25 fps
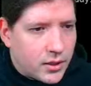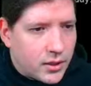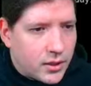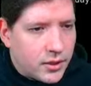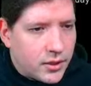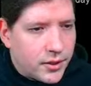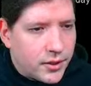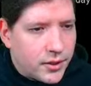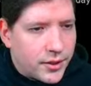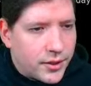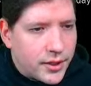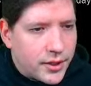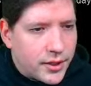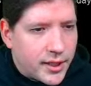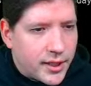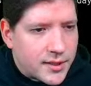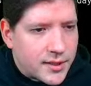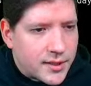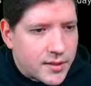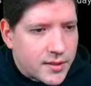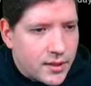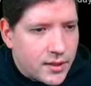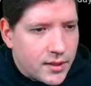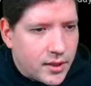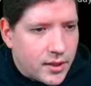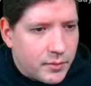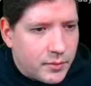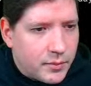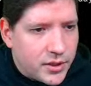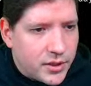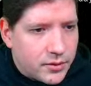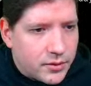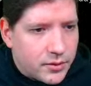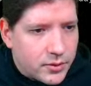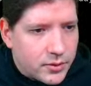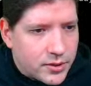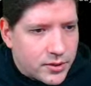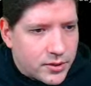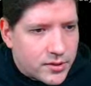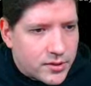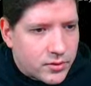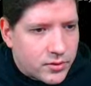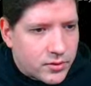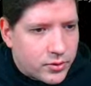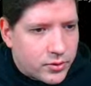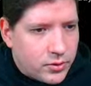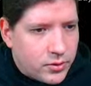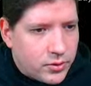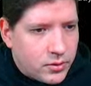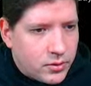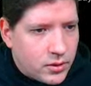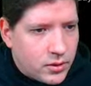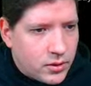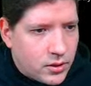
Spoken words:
Next equals true,